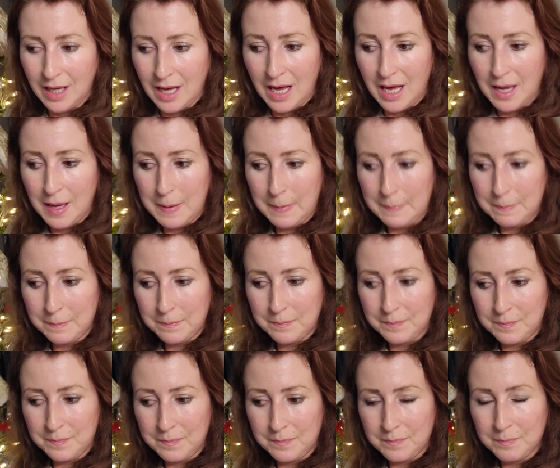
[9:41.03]

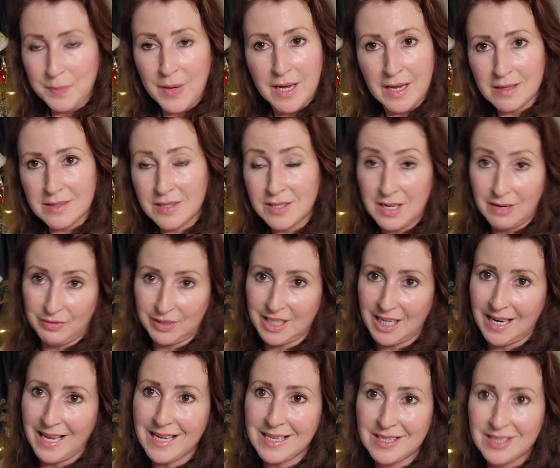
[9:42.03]
But
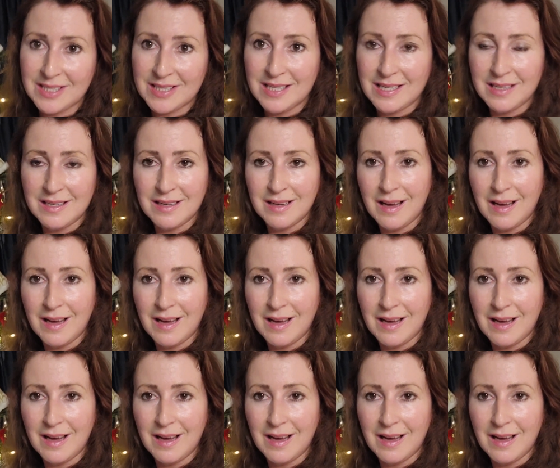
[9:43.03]
nevertheless,